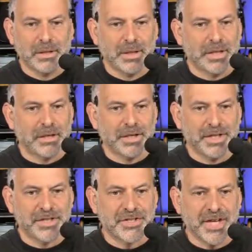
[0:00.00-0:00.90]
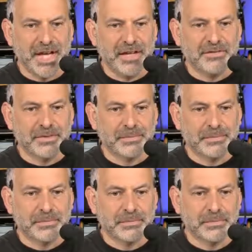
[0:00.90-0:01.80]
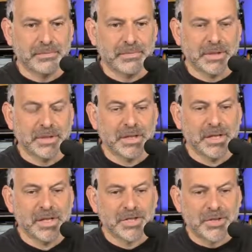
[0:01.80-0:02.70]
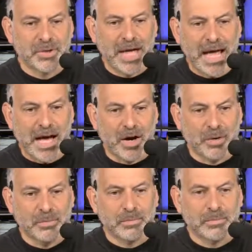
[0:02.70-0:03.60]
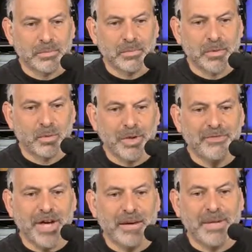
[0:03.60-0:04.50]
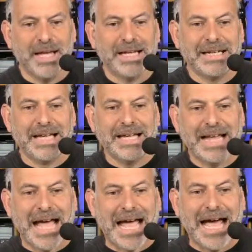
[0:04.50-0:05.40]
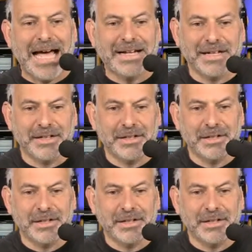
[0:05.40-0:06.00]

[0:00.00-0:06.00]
And I'll hit save. So now we've come in and added